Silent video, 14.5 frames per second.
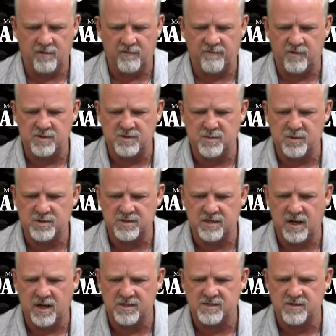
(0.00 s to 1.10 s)
the first person
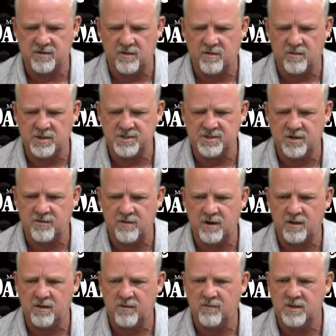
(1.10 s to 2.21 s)
to answer the question
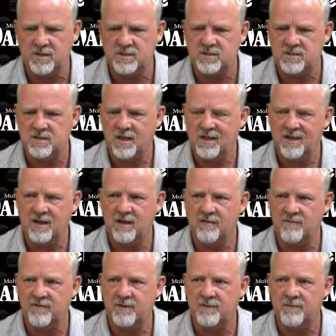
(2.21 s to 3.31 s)
correctly wins the gift.